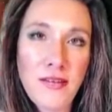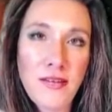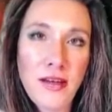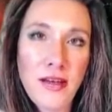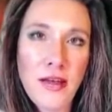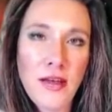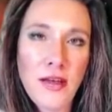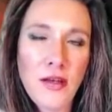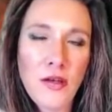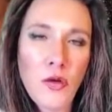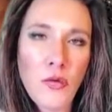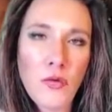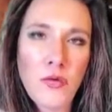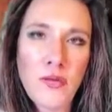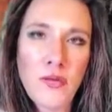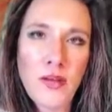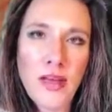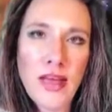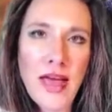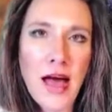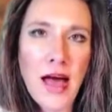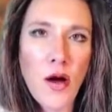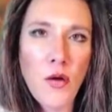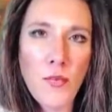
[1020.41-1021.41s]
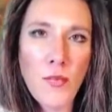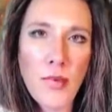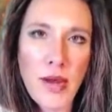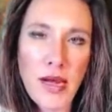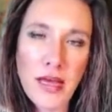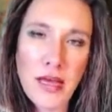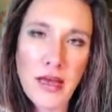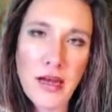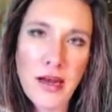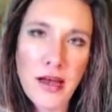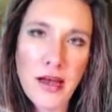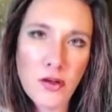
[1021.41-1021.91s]
you see how many
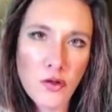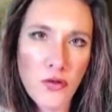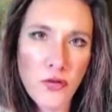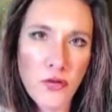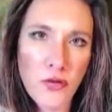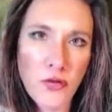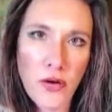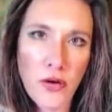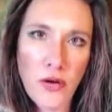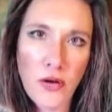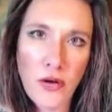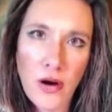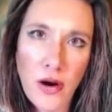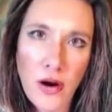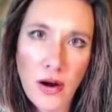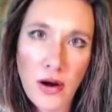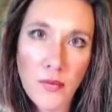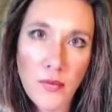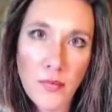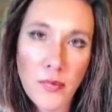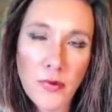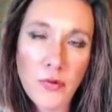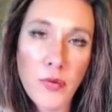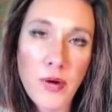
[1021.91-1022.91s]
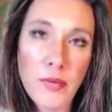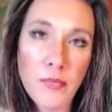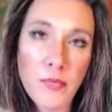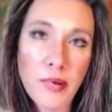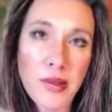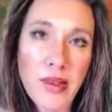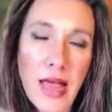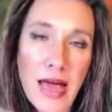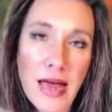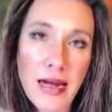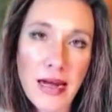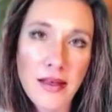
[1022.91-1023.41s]
connections there are between
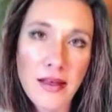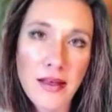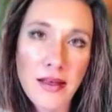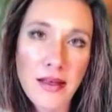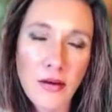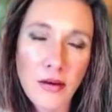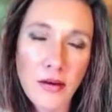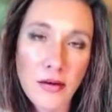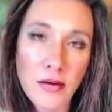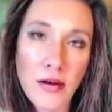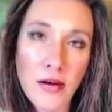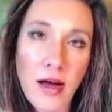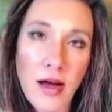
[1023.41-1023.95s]
planet or